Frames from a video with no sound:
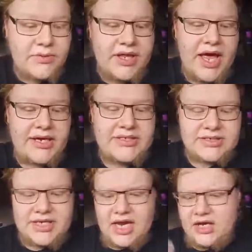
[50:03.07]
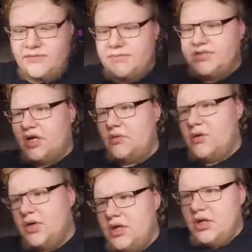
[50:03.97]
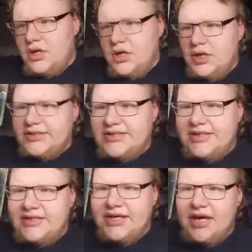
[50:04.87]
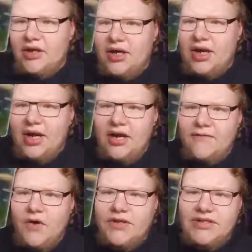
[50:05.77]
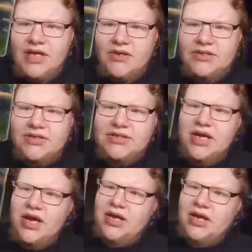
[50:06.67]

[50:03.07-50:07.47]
with eggs inside of them. So this is a container that I have all the snails inside,